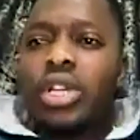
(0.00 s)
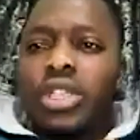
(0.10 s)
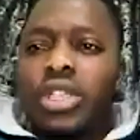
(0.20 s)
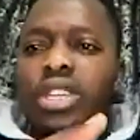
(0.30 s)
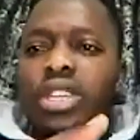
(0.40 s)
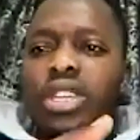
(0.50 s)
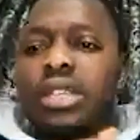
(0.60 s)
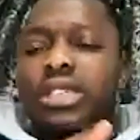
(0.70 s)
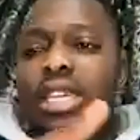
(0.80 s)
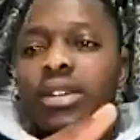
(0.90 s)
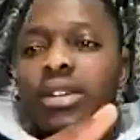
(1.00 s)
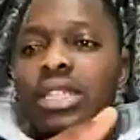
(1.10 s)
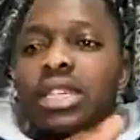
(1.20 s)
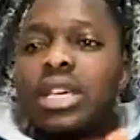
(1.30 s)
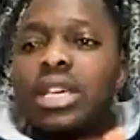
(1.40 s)
talking about security,
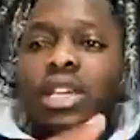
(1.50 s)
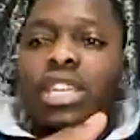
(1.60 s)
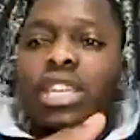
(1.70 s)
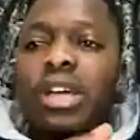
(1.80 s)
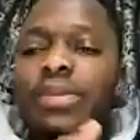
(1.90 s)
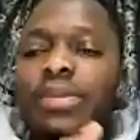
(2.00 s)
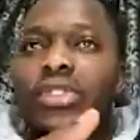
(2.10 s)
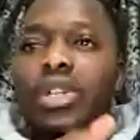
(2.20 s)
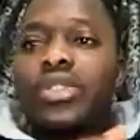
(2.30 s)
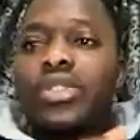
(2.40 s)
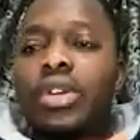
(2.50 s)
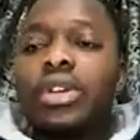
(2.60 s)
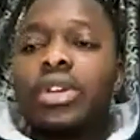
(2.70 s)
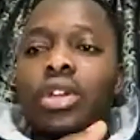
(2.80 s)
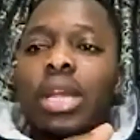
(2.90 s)
talking about provision of job,
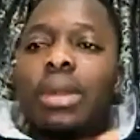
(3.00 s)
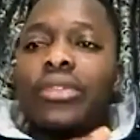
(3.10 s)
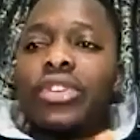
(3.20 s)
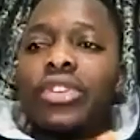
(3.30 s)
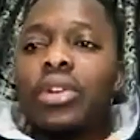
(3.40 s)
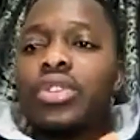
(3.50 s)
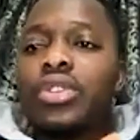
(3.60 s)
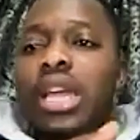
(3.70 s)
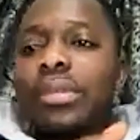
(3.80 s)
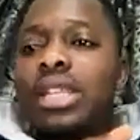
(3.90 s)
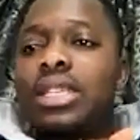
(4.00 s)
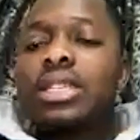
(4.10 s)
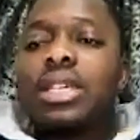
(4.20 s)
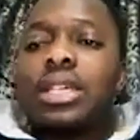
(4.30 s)
talking about provision of social amenities,